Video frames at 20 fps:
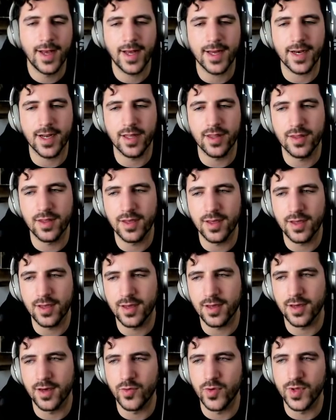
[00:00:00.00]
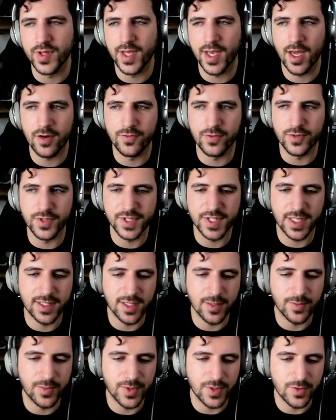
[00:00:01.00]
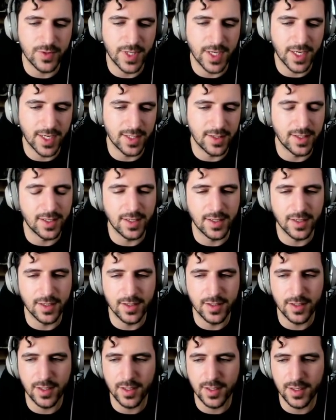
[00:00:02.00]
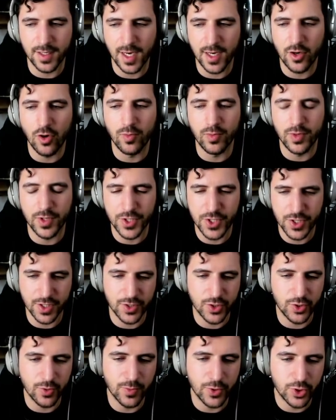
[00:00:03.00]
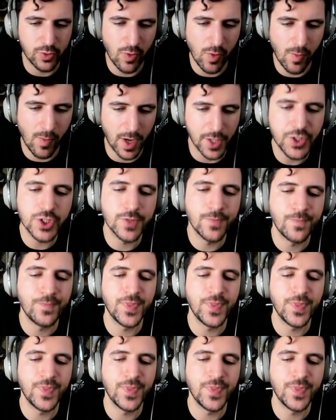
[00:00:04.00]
And I think with careful setup, you can accomplish super much.